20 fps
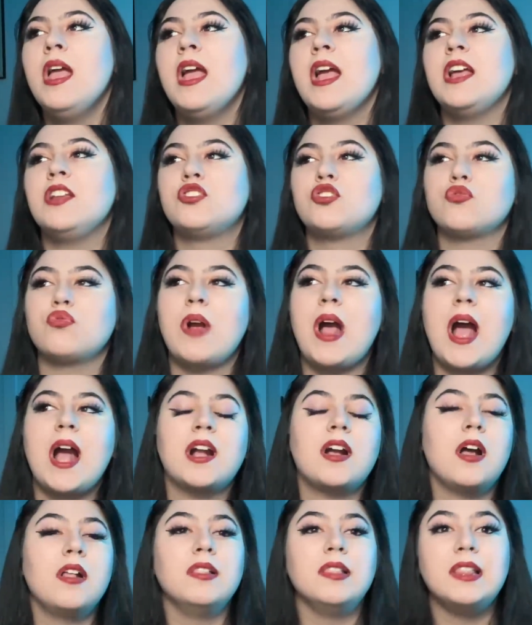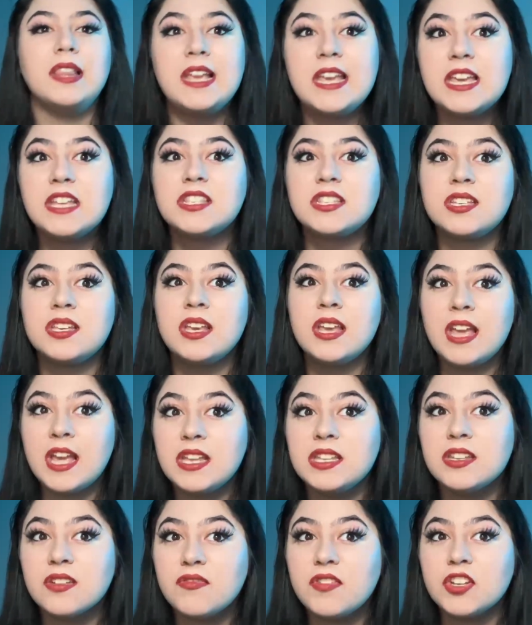and track elite
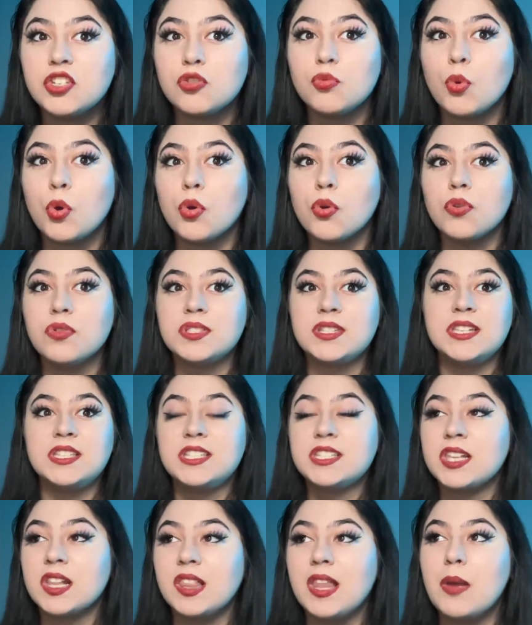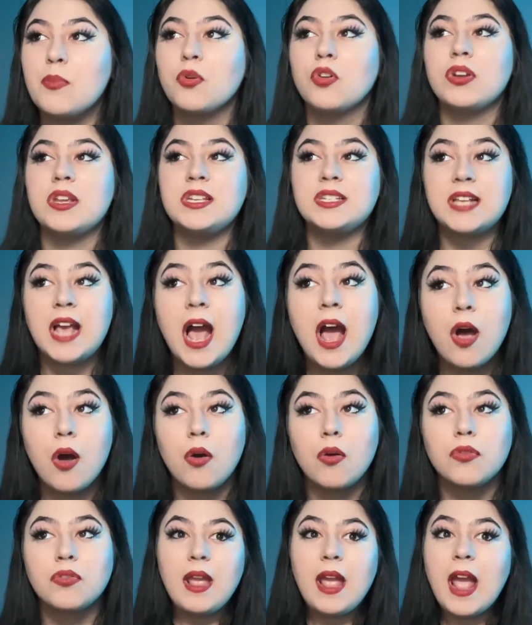individuals and celebrities'
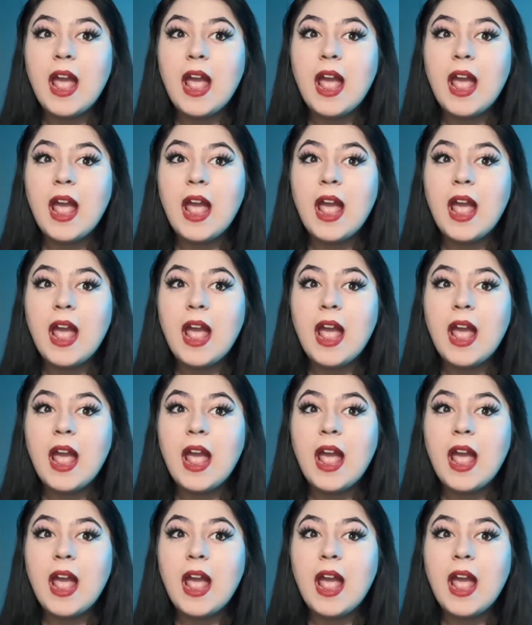health.